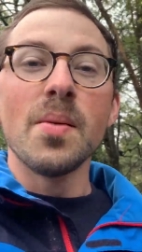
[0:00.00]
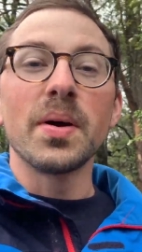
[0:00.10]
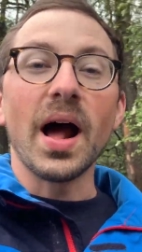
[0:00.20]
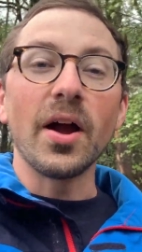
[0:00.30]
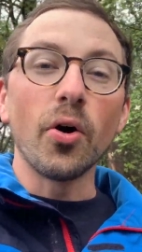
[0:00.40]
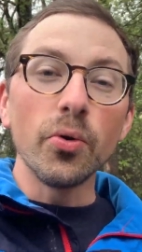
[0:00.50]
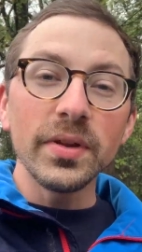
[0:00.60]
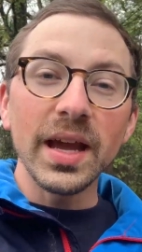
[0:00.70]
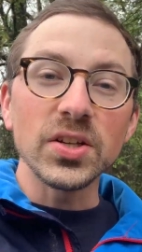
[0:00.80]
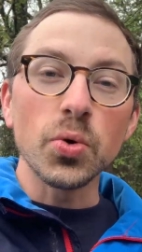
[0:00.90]
but I
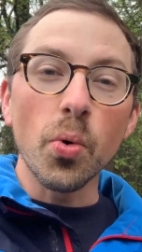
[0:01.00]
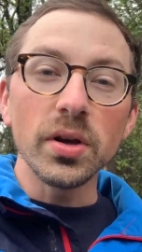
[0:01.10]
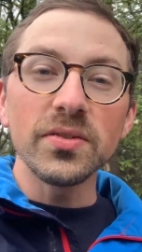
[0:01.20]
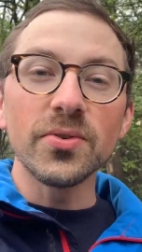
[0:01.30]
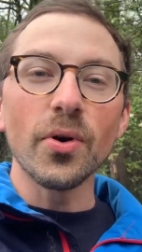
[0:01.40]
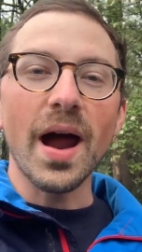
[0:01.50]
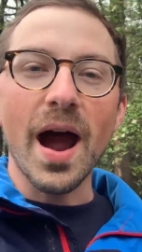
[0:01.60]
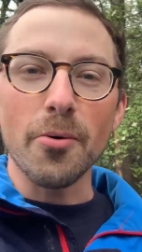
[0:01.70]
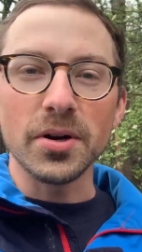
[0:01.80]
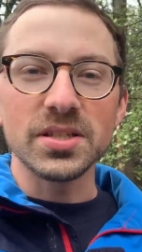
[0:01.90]
only had 24
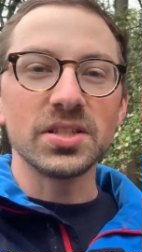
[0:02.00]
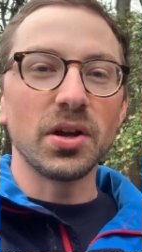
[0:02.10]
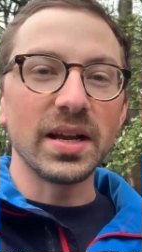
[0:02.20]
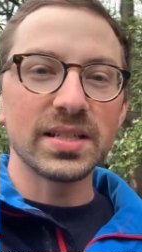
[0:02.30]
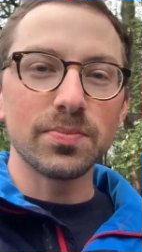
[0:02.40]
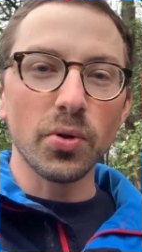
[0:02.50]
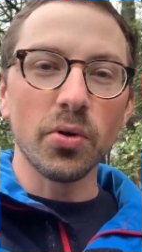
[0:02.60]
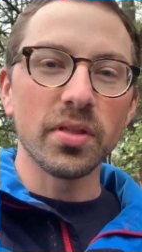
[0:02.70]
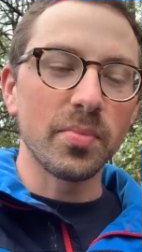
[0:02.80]
hours to explore the